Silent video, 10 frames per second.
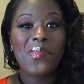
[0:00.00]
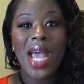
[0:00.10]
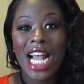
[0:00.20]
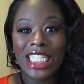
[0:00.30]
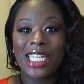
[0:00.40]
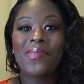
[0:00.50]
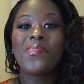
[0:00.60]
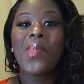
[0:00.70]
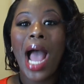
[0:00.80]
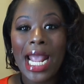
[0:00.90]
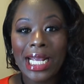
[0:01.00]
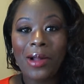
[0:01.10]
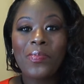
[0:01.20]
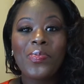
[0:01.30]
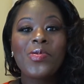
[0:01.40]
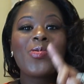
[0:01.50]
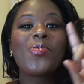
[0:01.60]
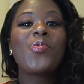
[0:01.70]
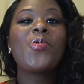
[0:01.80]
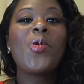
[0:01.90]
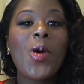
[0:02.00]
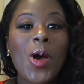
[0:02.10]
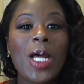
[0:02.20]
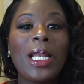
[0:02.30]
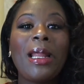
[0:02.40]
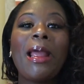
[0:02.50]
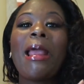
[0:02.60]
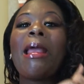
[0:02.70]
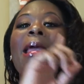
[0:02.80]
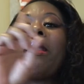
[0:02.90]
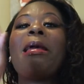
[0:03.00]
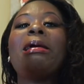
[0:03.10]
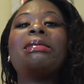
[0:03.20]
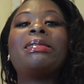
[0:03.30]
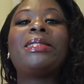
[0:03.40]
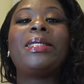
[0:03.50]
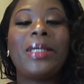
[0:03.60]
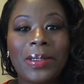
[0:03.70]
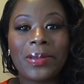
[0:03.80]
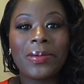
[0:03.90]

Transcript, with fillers: Magic Mike one and two,